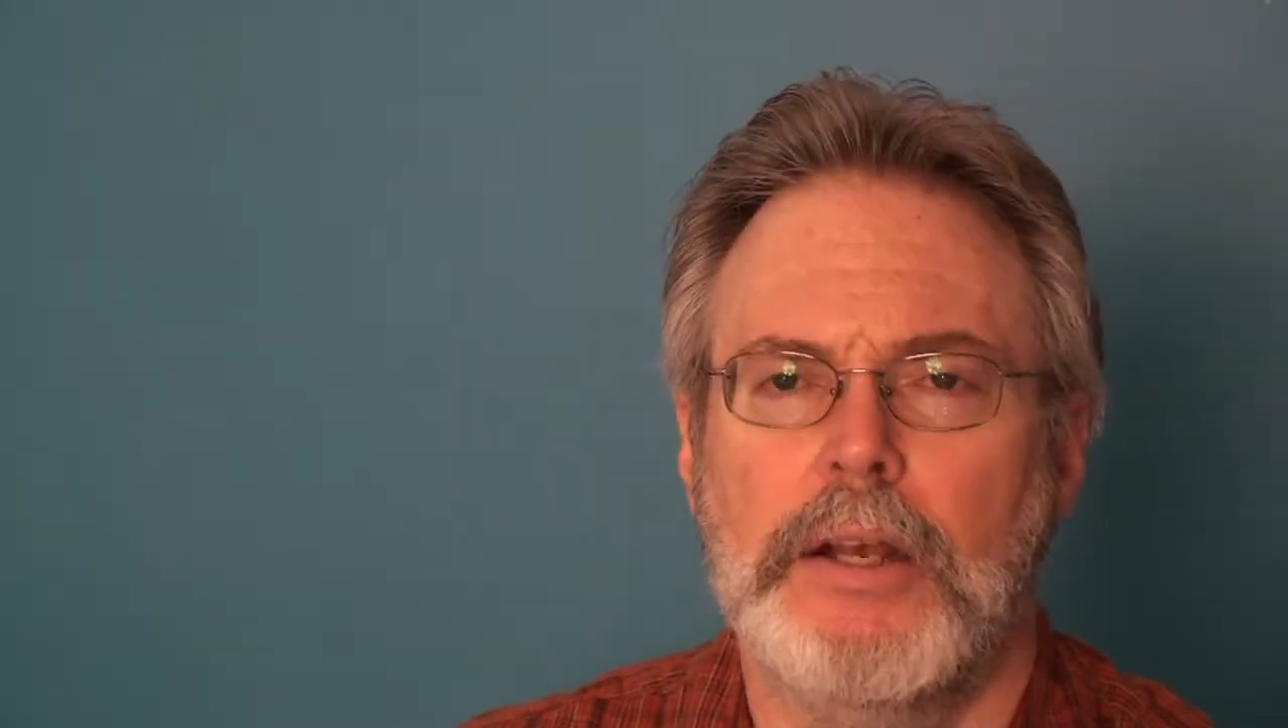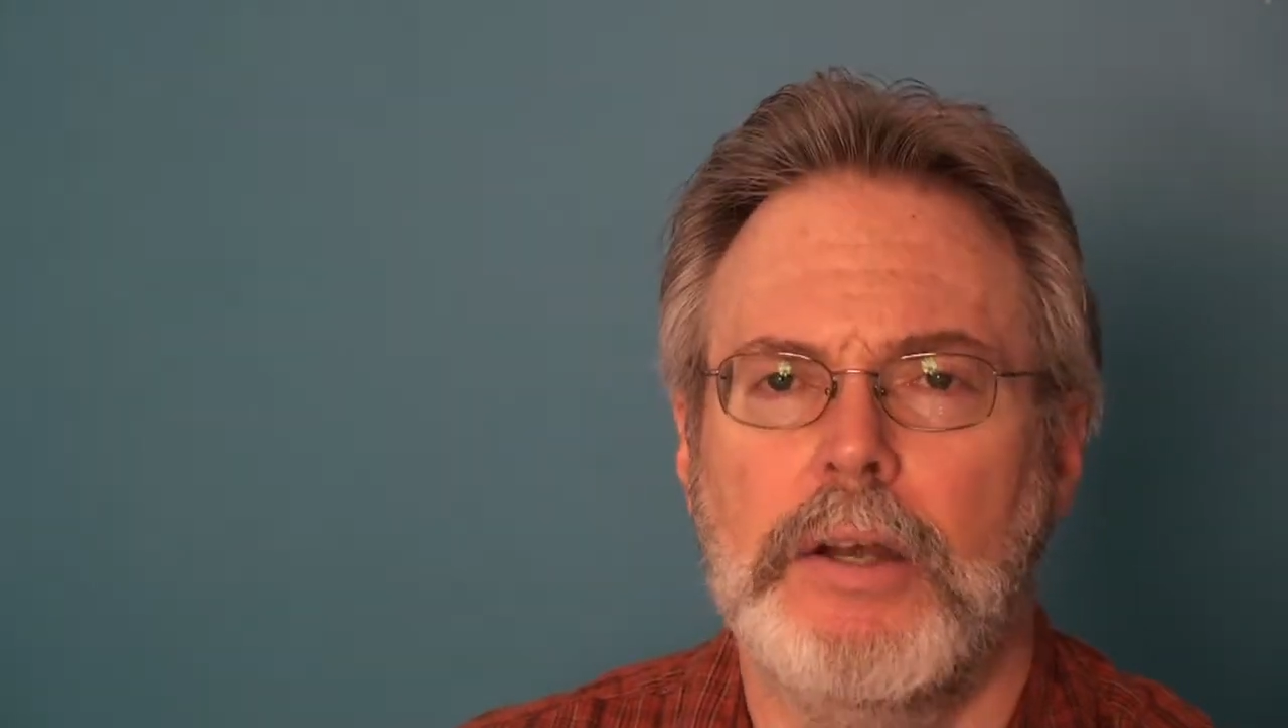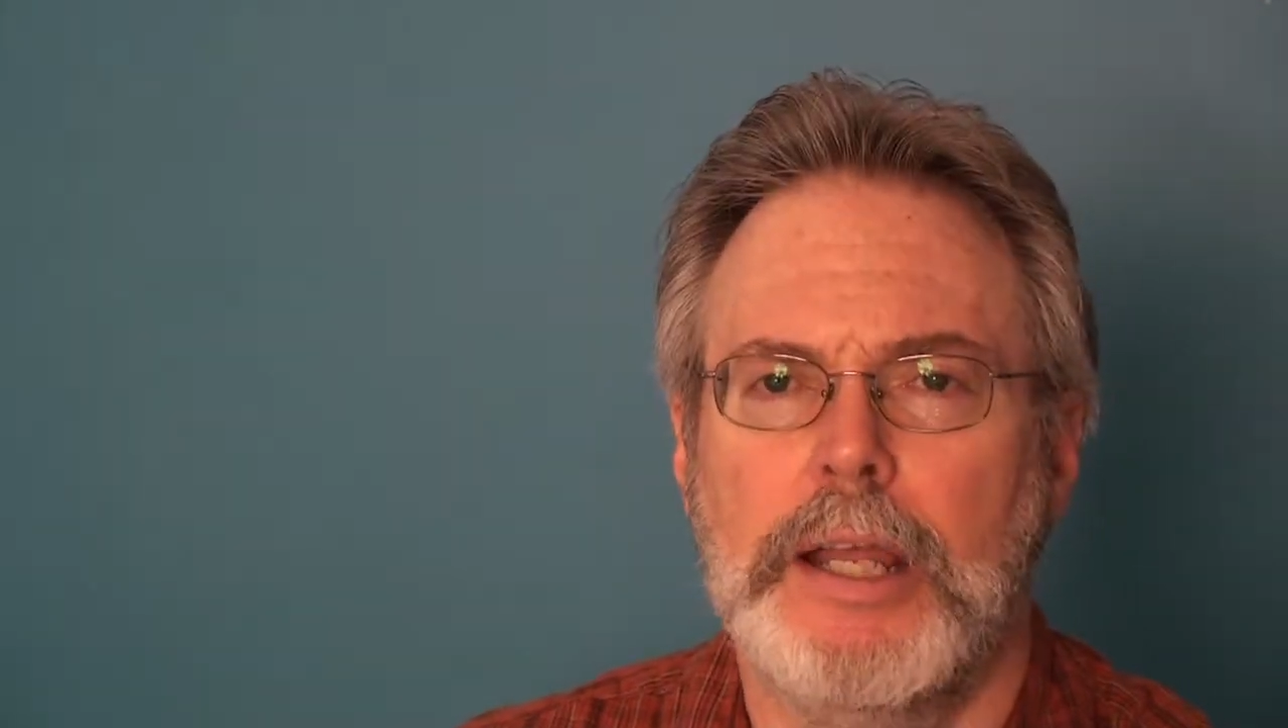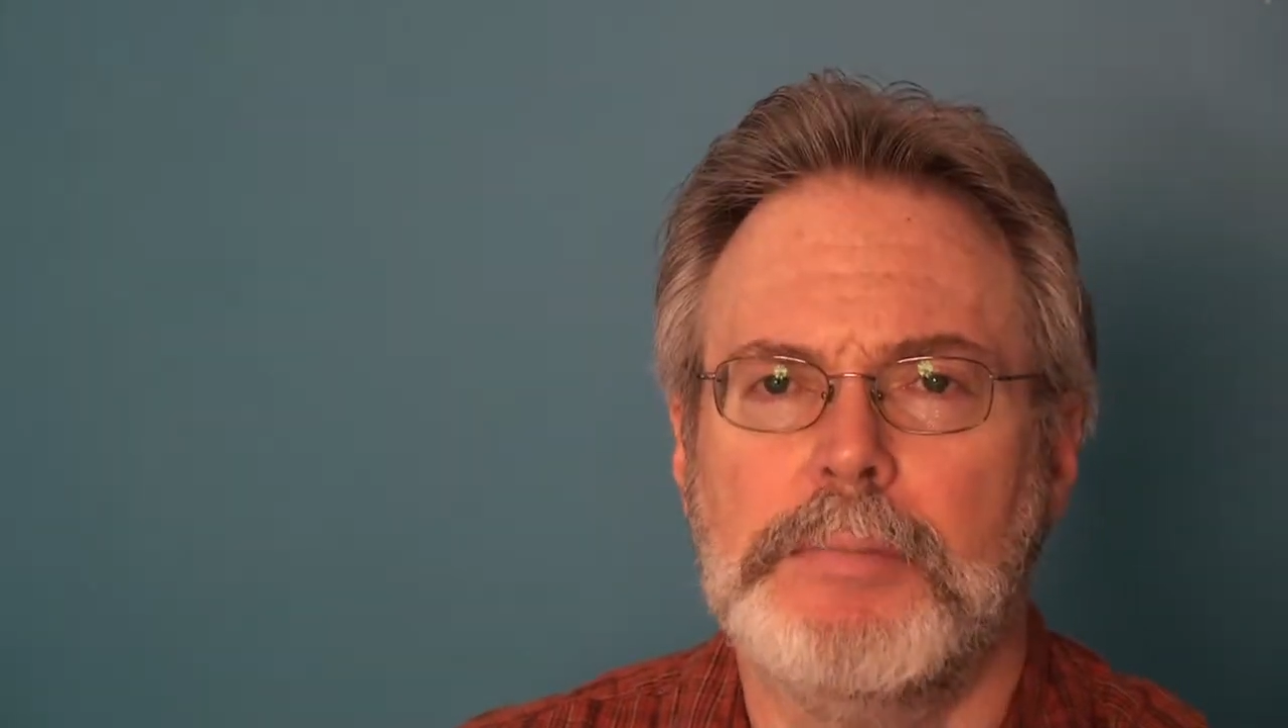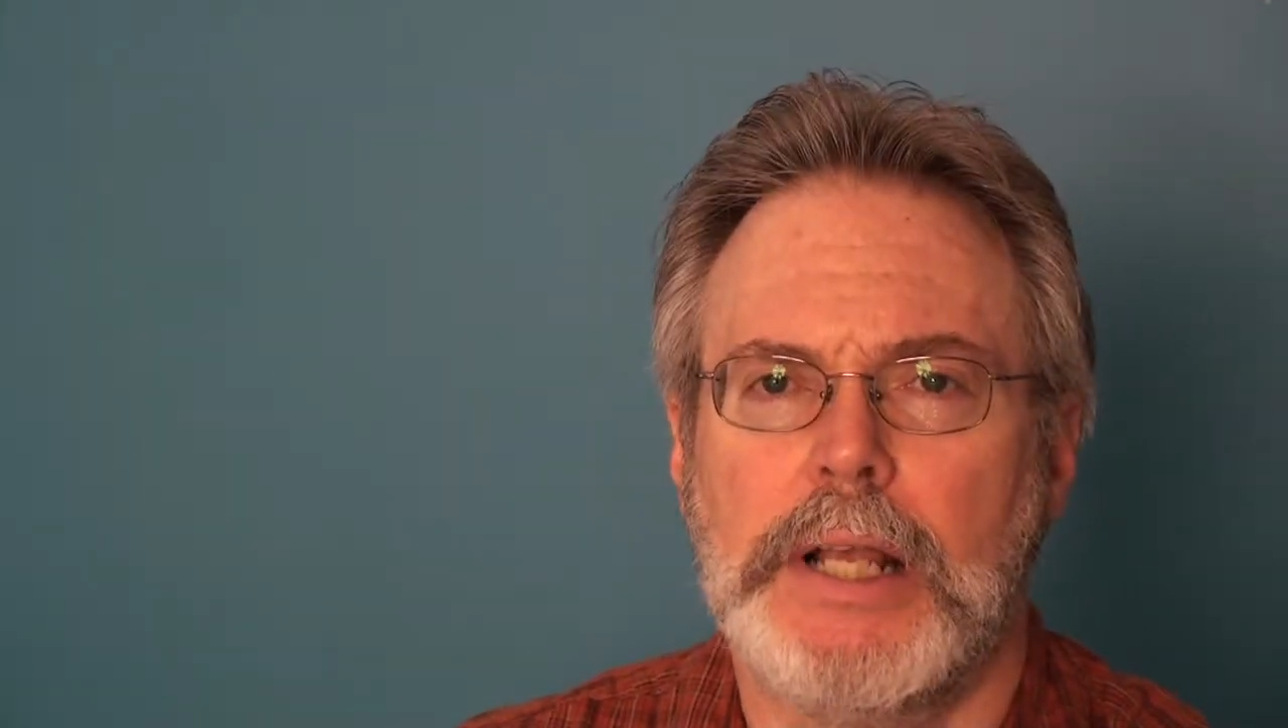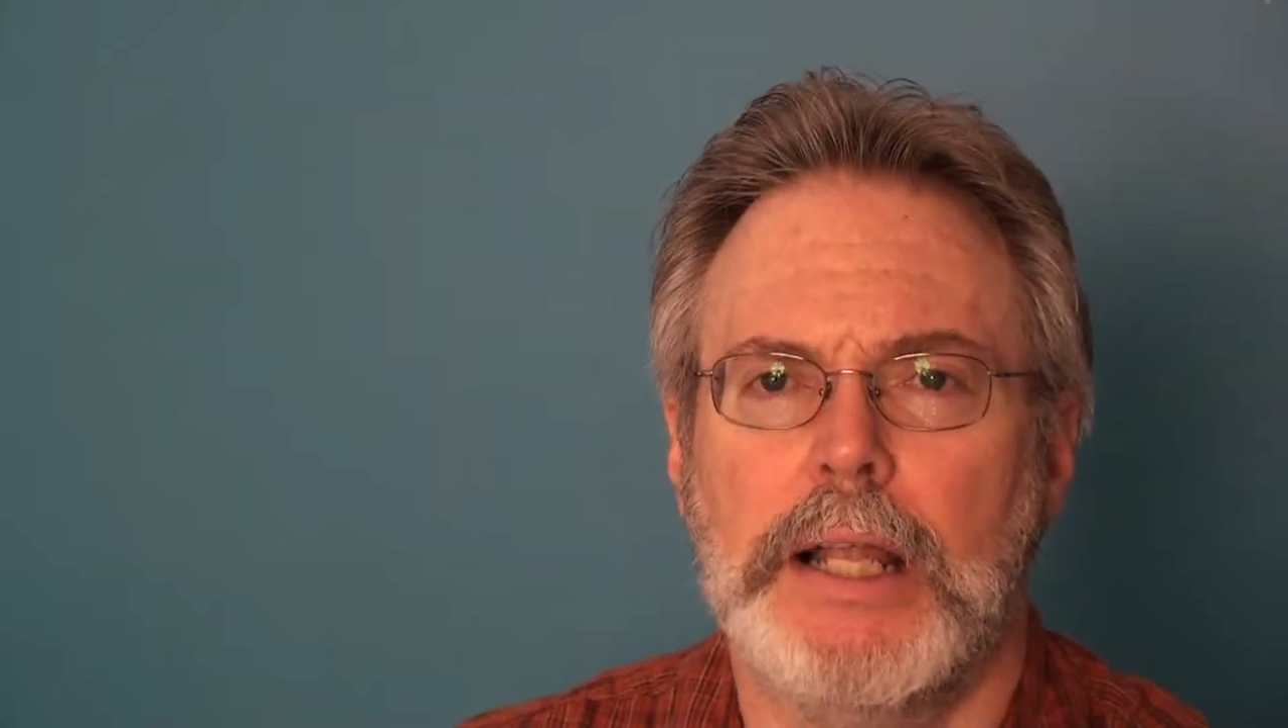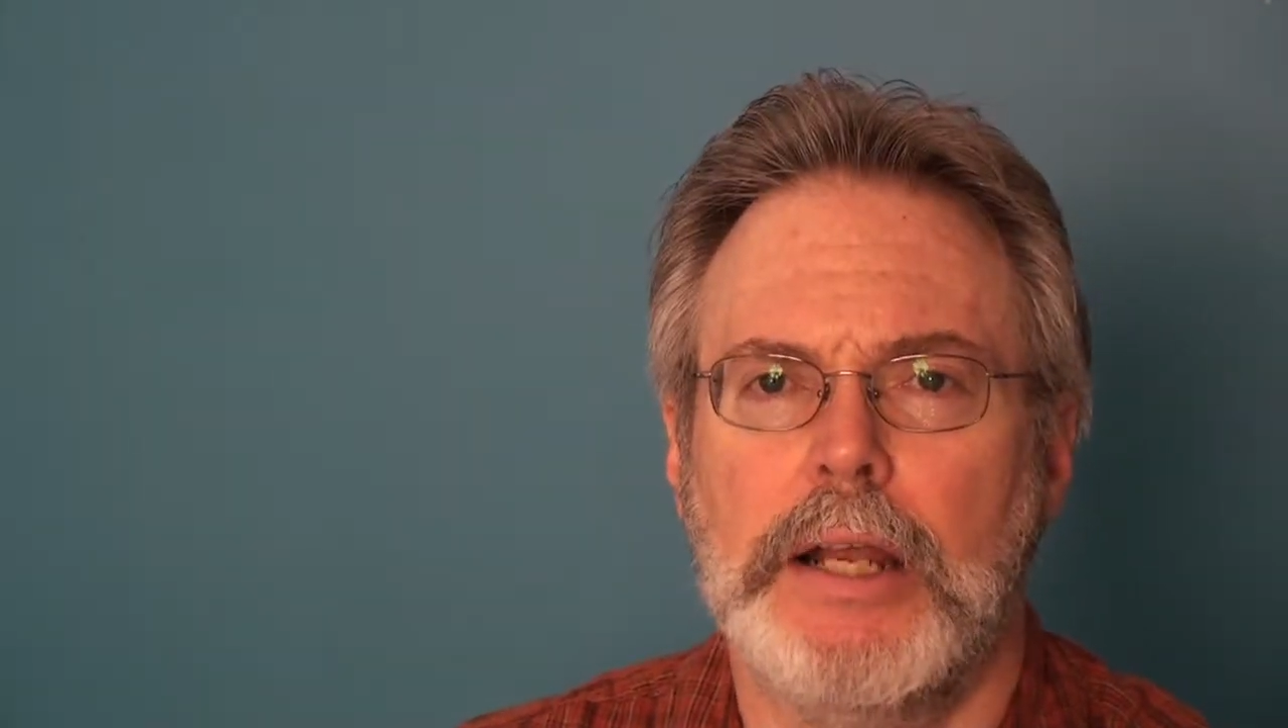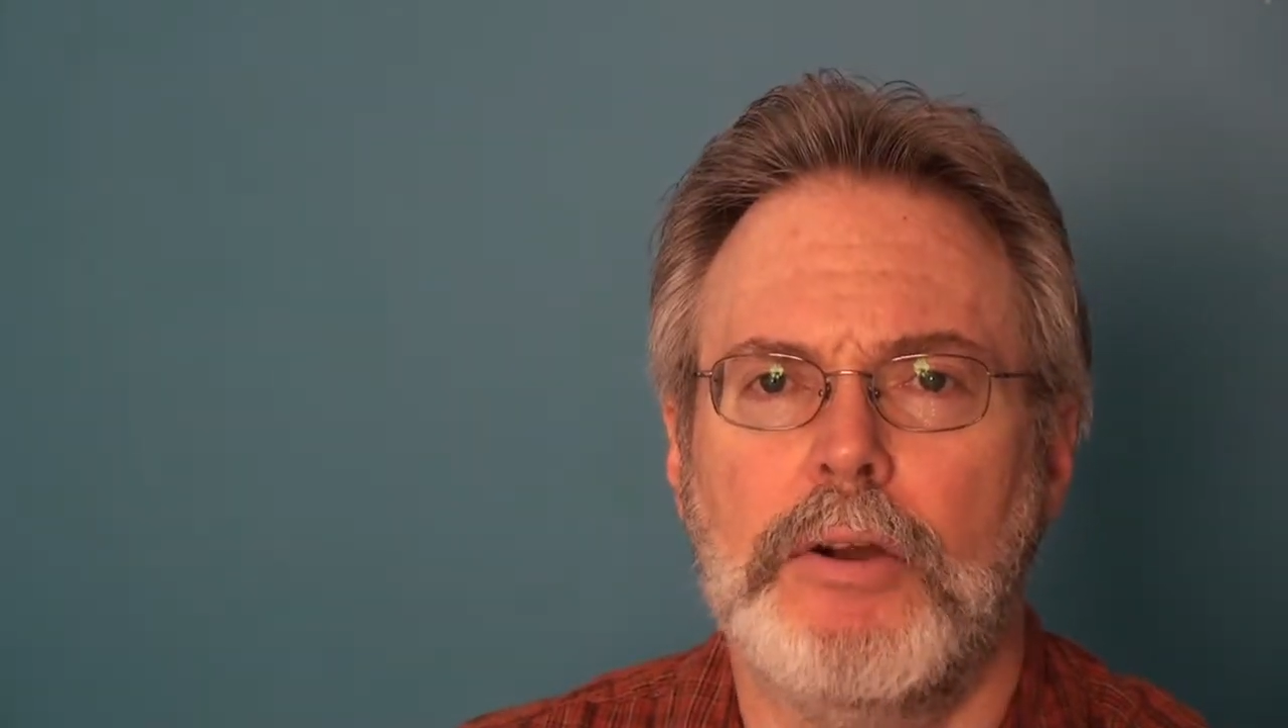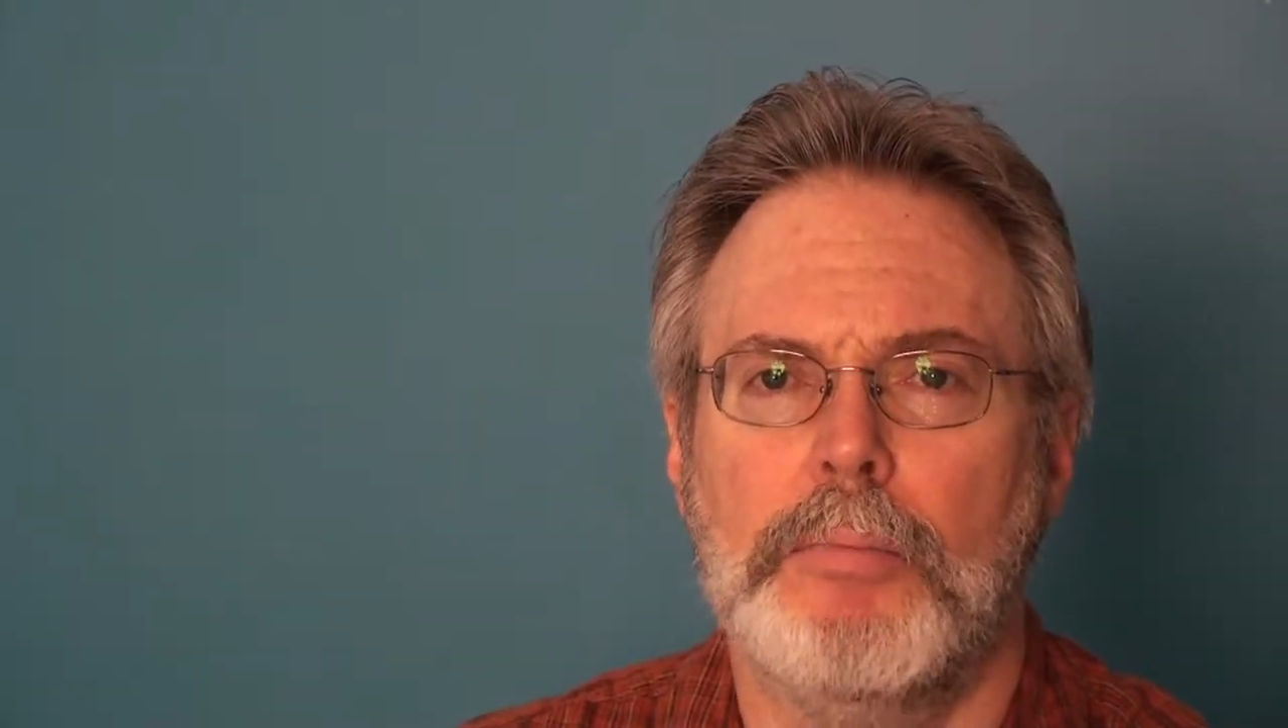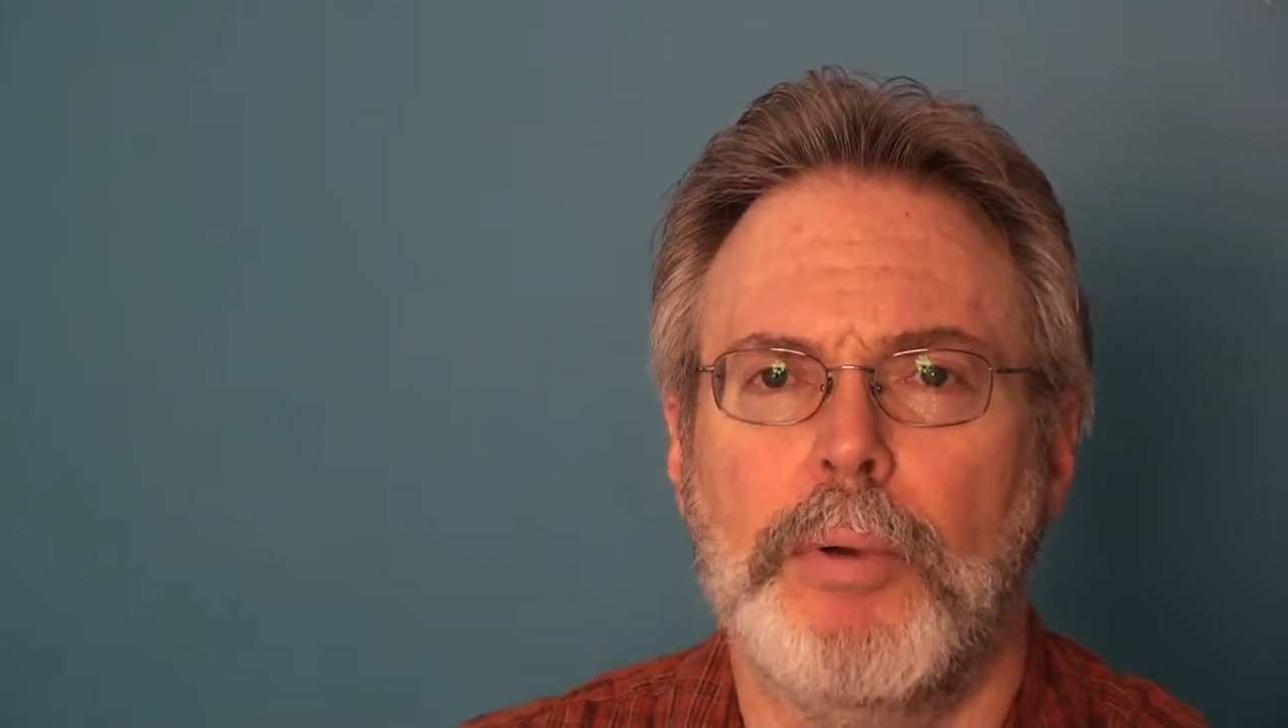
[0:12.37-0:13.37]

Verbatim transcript: and her name's Clara